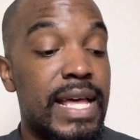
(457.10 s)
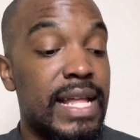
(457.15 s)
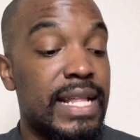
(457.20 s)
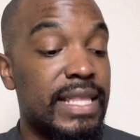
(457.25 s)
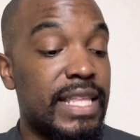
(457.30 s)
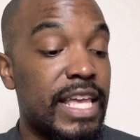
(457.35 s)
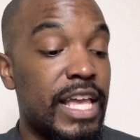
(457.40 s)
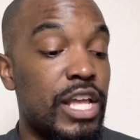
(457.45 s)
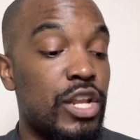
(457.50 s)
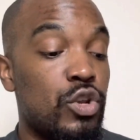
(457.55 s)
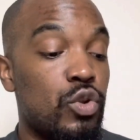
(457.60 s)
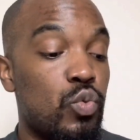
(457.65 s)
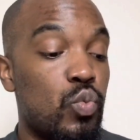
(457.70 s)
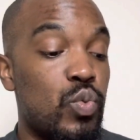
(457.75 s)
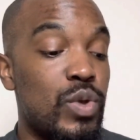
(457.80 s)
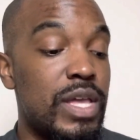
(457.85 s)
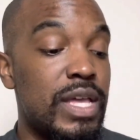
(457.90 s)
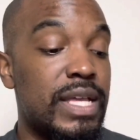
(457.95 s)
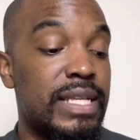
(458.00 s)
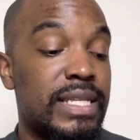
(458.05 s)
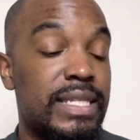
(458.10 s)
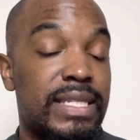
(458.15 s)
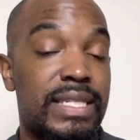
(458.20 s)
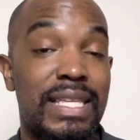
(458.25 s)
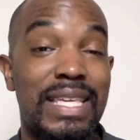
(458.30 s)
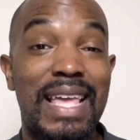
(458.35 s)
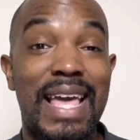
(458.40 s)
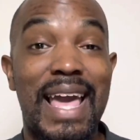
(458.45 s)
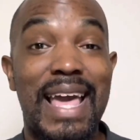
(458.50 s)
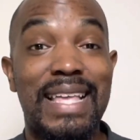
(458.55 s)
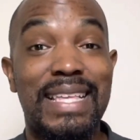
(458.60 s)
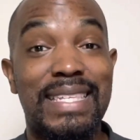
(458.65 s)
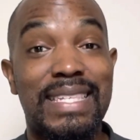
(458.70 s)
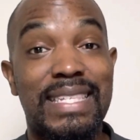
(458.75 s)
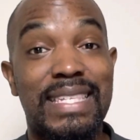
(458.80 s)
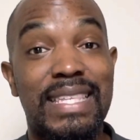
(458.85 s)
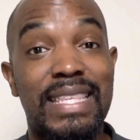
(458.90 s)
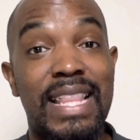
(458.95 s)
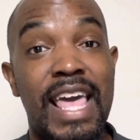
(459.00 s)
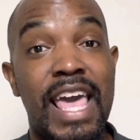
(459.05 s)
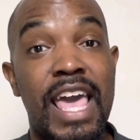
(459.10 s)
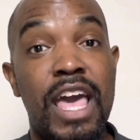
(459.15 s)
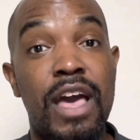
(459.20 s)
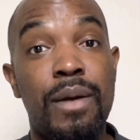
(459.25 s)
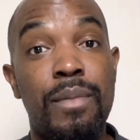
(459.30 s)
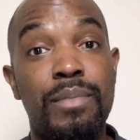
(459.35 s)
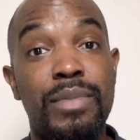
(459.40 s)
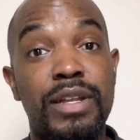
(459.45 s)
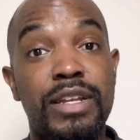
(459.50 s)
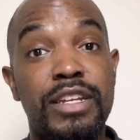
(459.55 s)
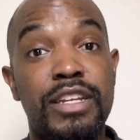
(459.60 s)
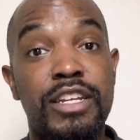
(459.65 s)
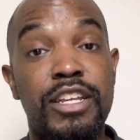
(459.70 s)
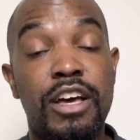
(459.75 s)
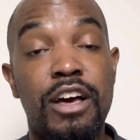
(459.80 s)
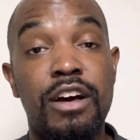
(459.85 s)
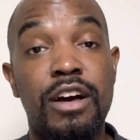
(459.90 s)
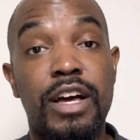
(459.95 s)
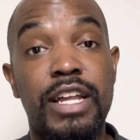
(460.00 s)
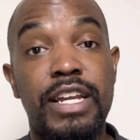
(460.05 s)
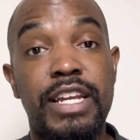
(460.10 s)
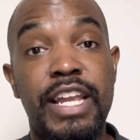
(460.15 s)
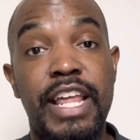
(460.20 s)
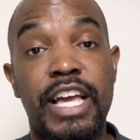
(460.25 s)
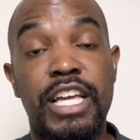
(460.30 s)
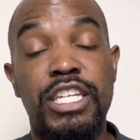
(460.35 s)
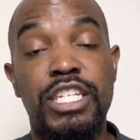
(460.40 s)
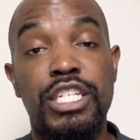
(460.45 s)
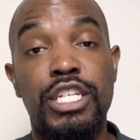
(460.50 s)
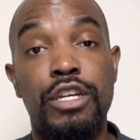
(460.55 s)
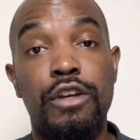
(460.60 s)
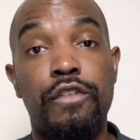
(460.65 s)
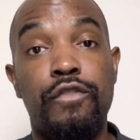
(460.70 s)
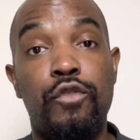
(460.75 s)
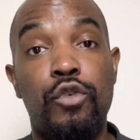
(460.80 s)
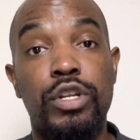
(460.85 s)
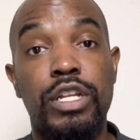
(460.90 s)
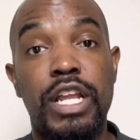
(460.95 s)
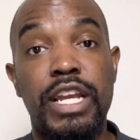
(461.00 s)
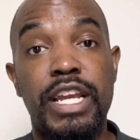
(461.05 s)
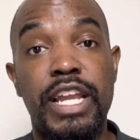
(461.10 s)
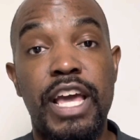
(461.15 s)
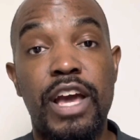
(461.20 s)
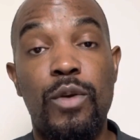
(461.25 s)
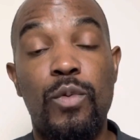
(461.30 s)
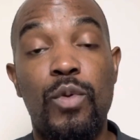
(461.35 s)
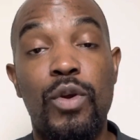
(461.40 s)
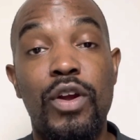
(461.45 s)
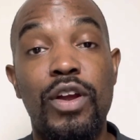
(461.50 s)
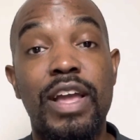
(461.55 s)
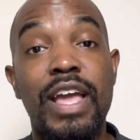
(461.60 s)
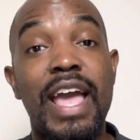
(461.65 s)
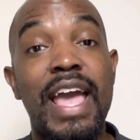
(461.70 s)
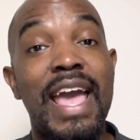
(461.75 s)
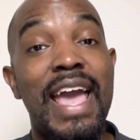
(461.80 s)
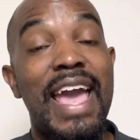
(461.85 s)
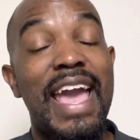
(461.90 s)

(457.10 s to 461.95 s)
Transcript: then we can see a slam dunk next year for the network